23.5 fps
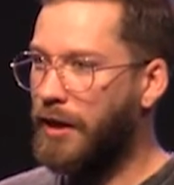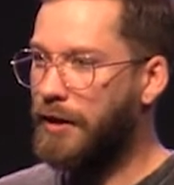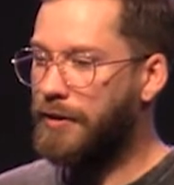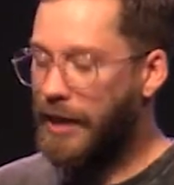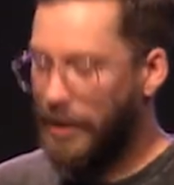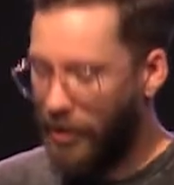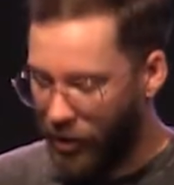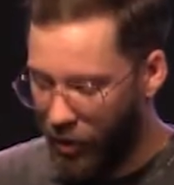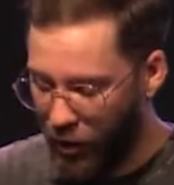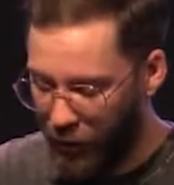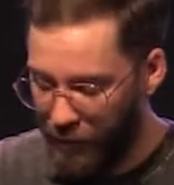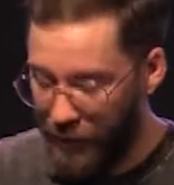
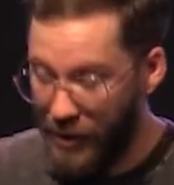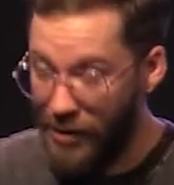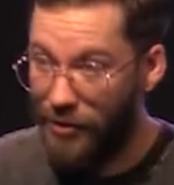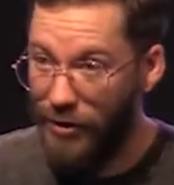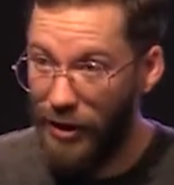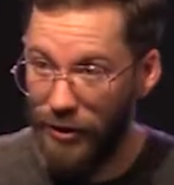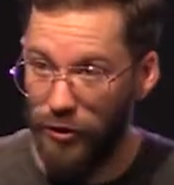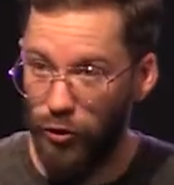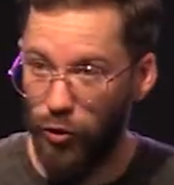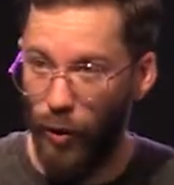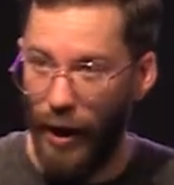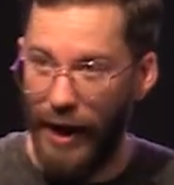they hurt me
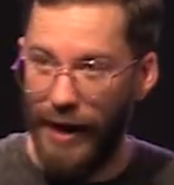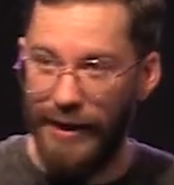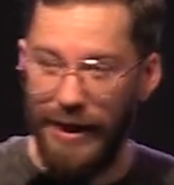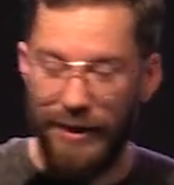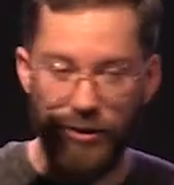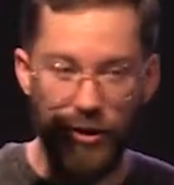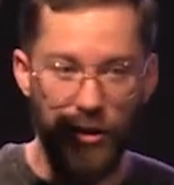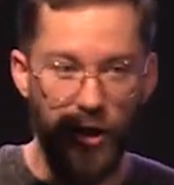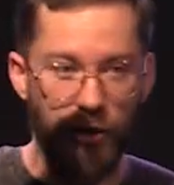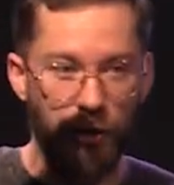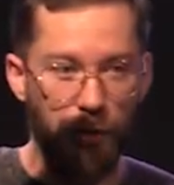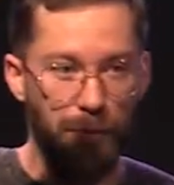this way, and
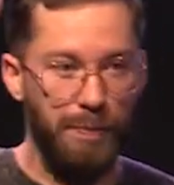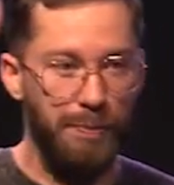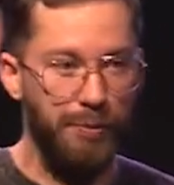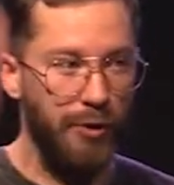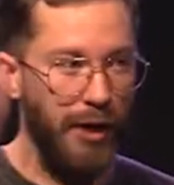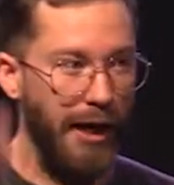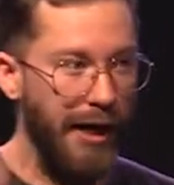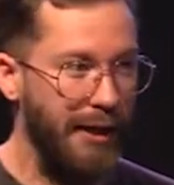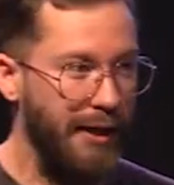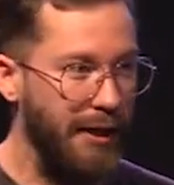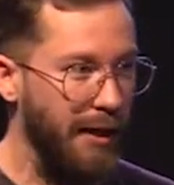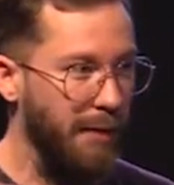that's another
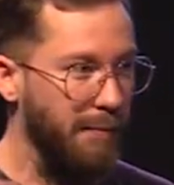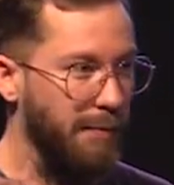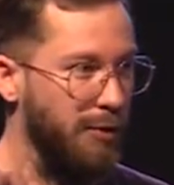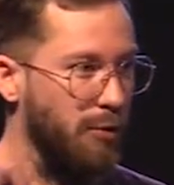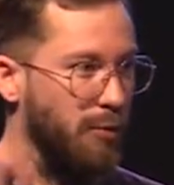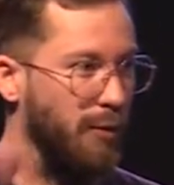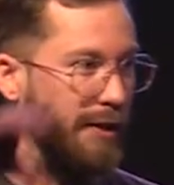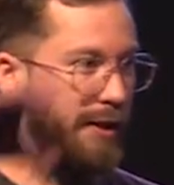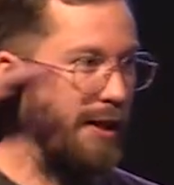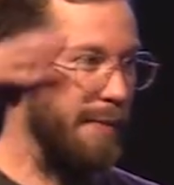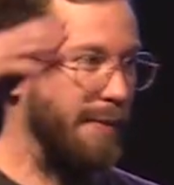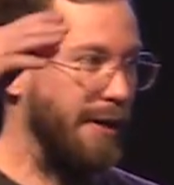brick in
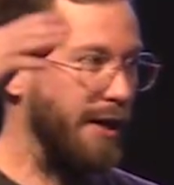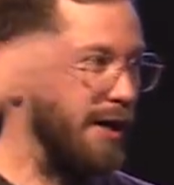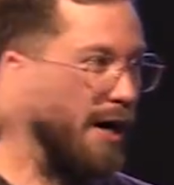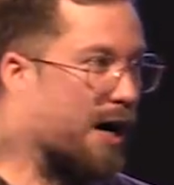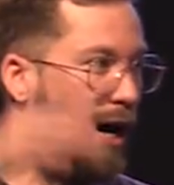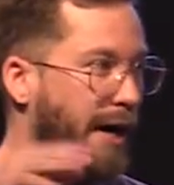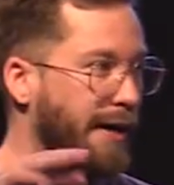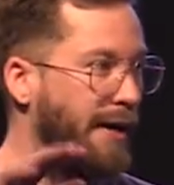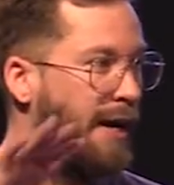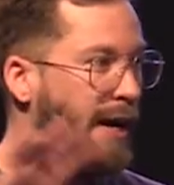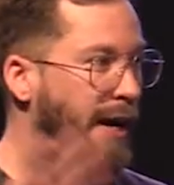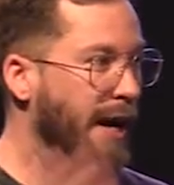between them and
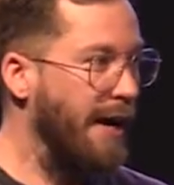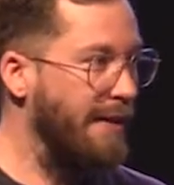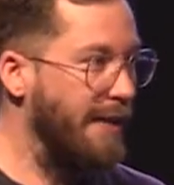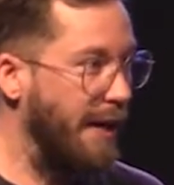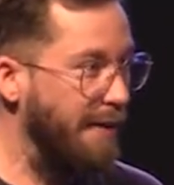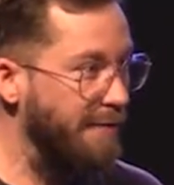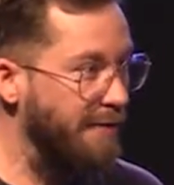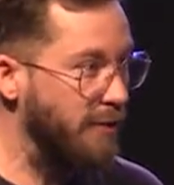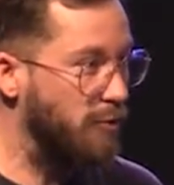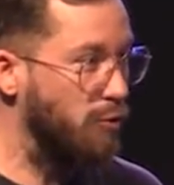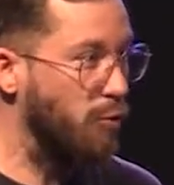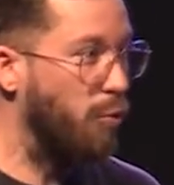God. And they
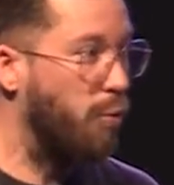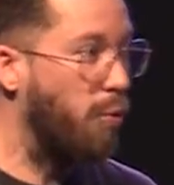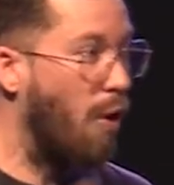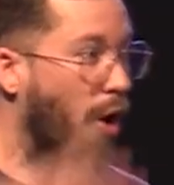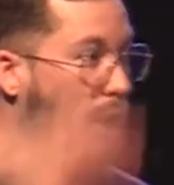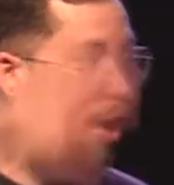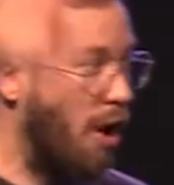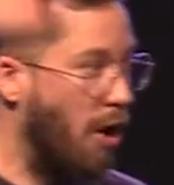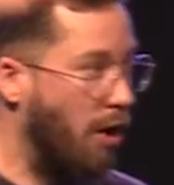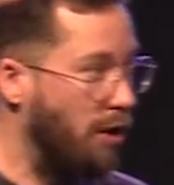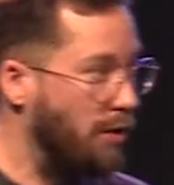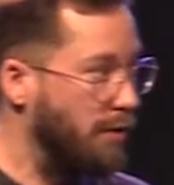have this
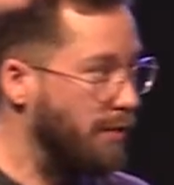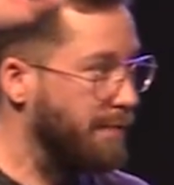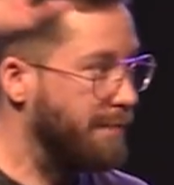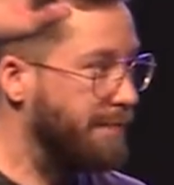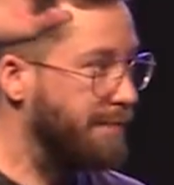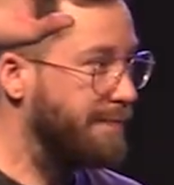wall.